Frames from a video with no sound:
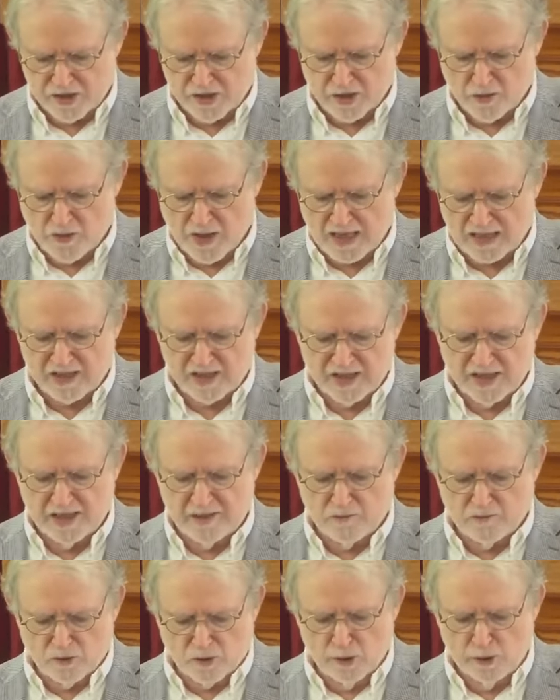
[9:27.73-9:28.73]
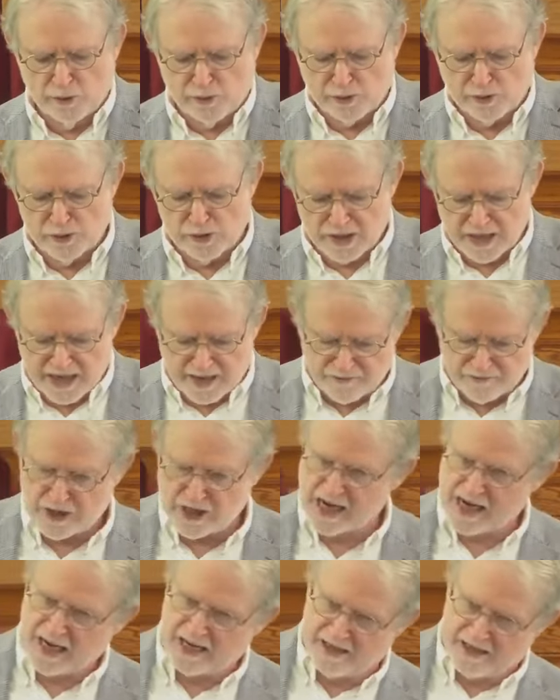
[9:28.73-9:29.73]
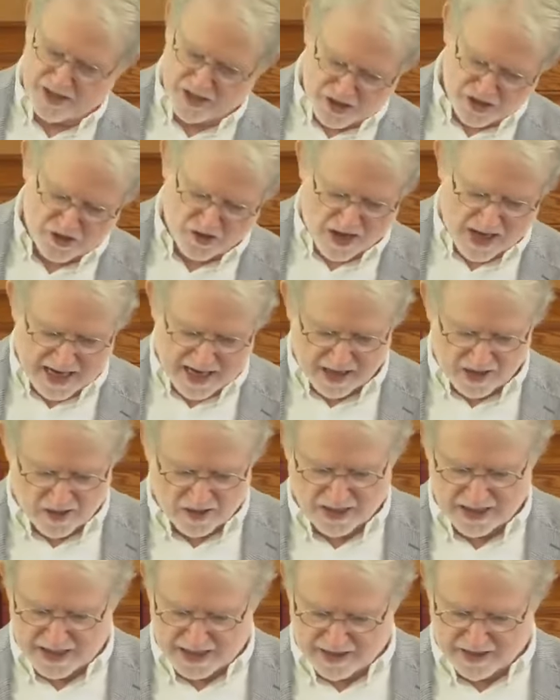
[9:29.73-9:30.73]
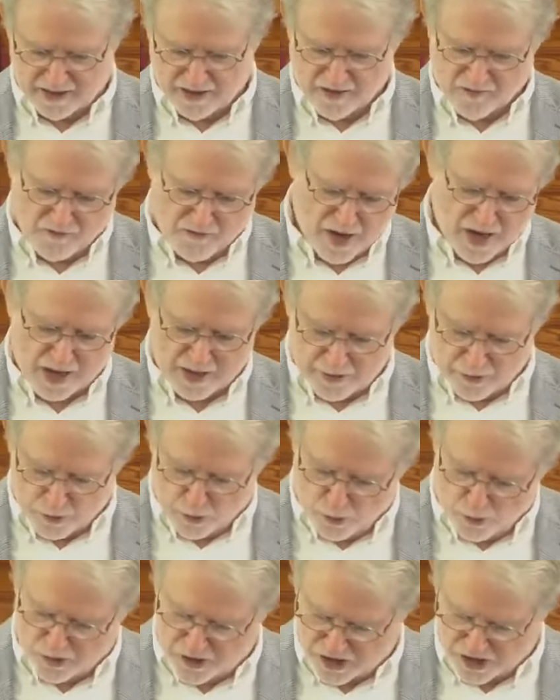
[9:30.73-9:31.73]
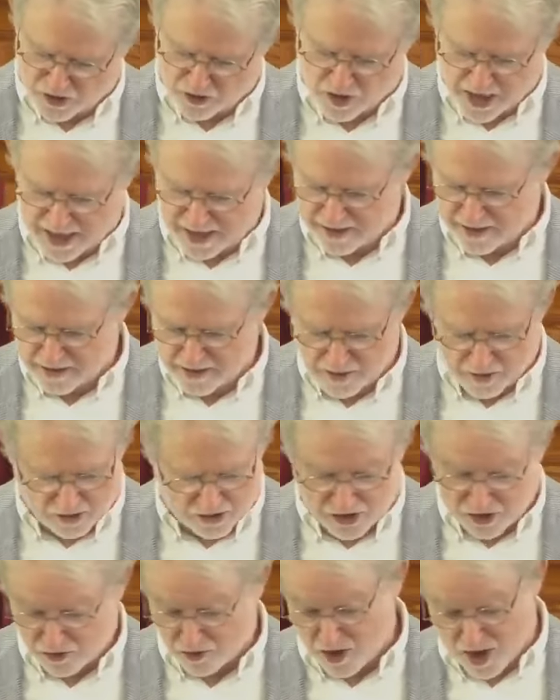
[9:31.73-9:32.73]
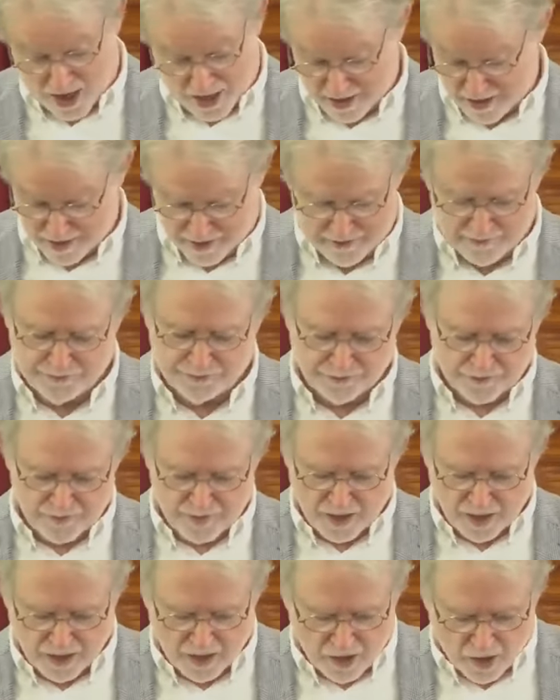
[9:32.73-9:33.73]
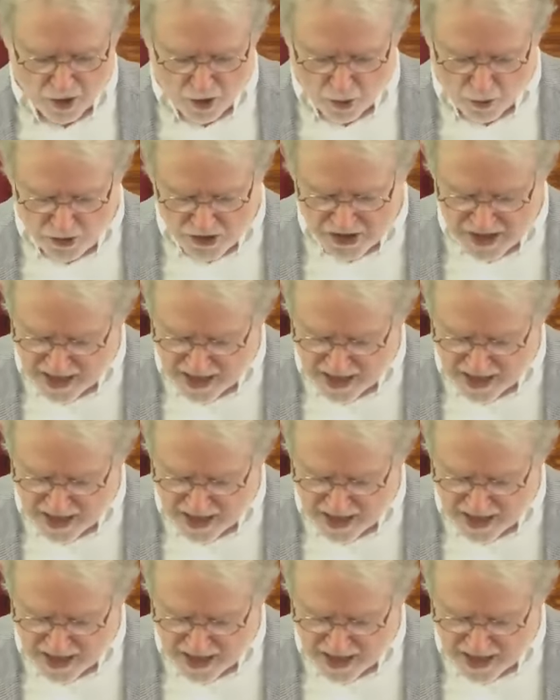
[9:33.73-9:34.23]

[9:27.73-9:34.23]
So that's in Luther's left hand. He's strangling von Hoogstraten, or Straten, who